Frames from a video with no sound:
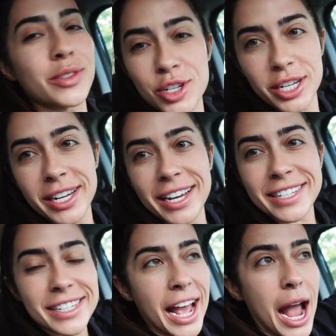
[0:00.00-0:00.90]
She
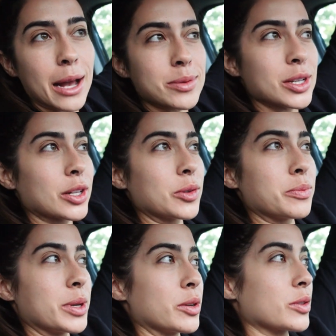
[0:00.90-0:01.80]
is an
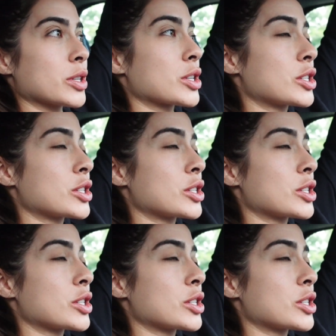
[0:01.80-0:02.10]
absolute beaut.